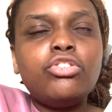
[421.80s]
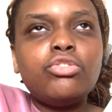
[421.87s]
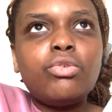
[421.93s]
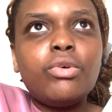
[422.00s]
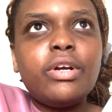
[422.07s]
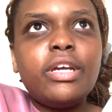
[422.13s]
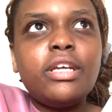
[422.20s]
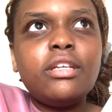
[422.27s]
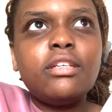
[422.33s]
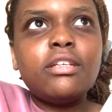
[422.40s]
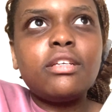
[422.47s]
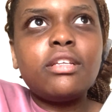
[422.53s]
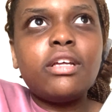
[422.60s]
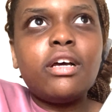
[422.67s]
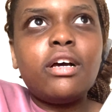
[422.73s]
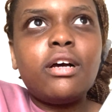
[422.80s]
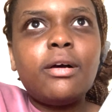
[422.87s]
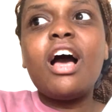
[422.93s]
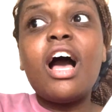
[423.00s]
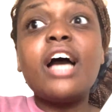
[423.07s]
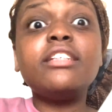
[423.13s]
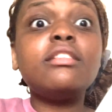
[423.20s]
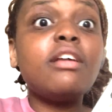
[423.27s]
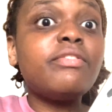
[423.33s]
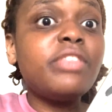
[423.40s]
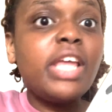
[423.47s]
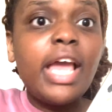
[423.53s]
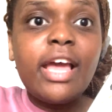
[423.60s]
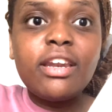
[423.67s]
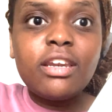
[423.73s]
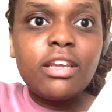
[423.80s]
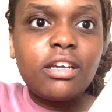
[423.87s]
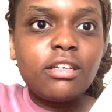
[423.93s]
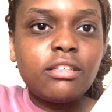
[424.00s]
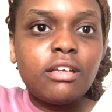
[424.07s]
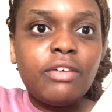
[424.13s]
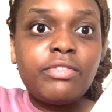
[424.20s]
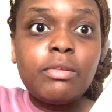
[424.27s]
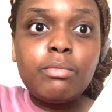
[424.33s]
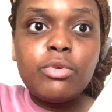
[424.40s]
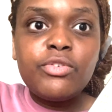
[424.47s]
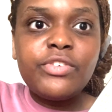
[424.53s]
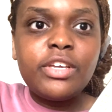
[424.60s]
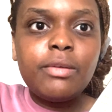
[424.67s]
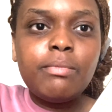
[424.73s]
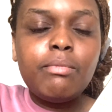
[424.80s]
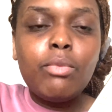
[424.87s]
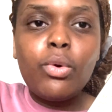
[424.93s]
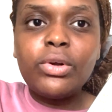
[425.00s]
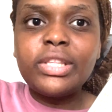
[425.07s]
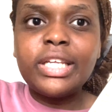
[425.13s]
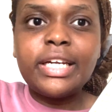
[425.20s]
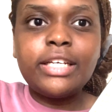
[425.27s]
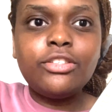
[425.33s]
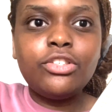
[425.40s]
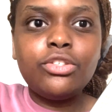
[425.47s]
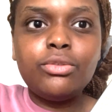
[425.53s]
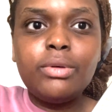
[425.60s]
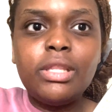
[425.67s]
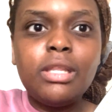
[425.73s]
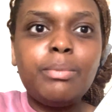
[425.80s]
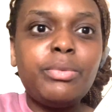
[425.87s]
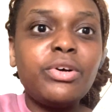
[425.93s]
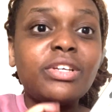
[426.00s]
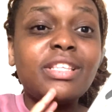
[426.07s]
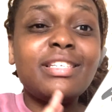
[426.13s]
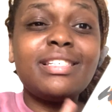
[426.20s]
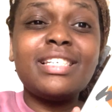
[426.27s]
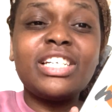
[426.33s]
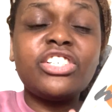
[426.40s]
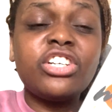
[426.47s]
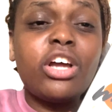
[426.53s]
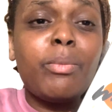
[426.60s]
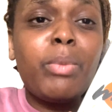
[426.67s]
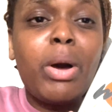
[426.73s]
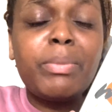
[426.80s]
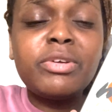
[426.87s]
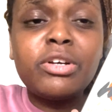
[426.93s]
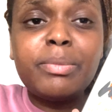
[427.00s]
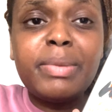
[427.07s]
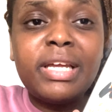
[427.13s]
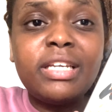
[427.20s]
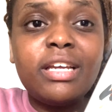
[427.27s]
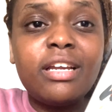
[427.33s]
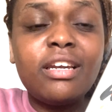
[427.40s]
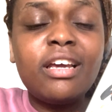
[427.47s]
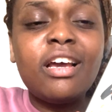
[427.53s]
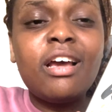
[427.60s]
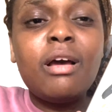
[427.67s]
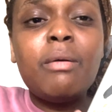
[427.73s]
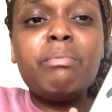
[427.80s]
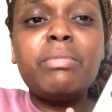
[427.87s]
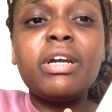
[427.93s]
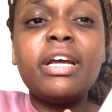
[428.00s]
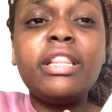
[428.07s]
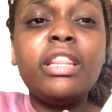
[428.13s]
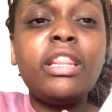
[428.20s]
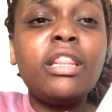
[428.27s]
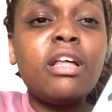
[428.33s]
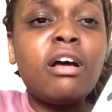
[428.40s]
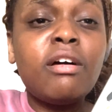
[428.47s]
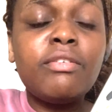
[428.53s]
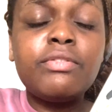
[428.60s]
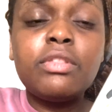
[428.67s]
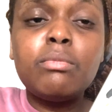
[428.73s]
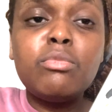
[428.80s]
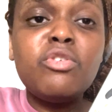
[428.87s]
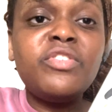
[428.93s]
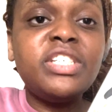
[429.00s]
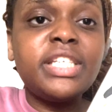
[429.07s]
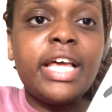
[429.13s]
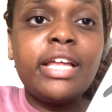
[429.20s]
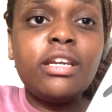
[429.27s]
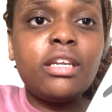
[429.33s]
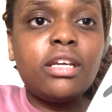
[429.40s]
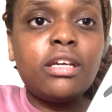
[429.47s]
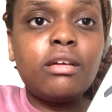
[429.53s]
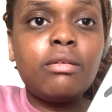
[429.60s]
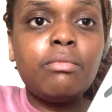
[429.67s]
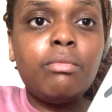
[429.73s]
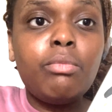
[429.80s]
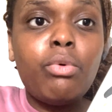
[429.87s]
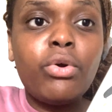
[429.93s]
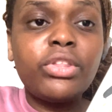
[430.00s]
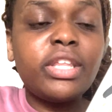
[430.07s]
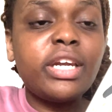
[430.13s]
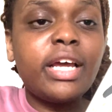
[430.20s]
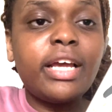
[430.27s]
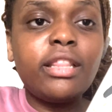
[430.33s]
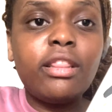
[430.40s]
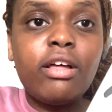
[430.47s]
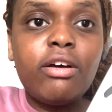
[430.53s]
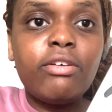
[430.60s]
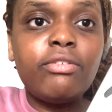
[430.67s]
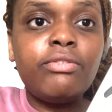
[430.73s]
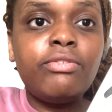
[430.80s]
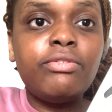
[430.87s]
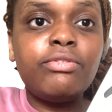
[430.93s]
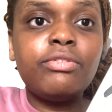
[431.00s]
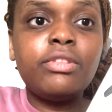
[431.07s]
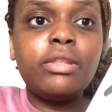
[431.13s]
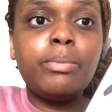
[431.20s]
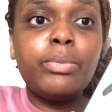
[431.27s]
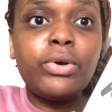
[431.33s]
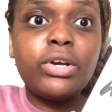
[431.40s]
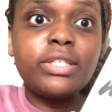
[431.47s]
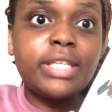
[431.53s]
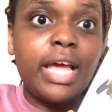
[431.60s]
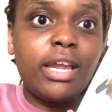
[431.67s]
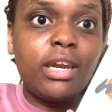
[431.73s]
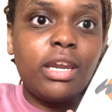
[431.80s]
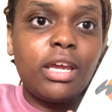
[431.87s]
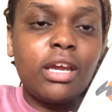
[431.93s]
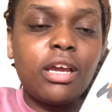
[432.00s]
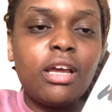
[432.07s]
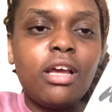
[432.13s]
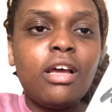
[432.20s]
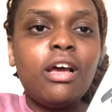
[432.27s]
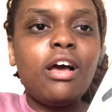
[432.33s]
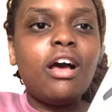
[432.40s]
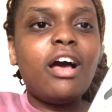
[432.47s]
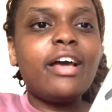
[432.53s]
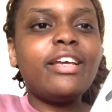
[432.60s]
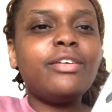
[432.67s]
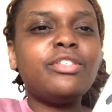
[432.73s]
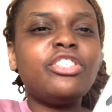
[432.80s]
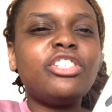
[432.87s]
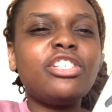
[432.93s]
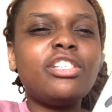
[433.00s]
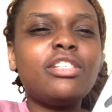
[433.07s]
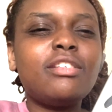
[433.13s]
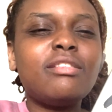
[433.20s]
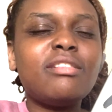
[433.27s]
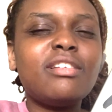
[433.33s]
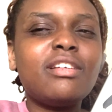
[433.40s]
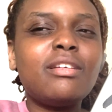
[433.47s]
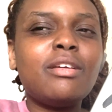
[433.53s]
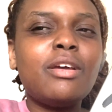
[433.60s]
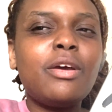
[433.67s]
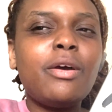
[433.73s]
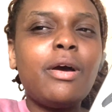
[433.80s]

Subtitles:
enjoyed, I love the ending of the movie more than I do in the book. This is such an unpopular opinion, but I love the movie's ending more than I love the book's ending. It was just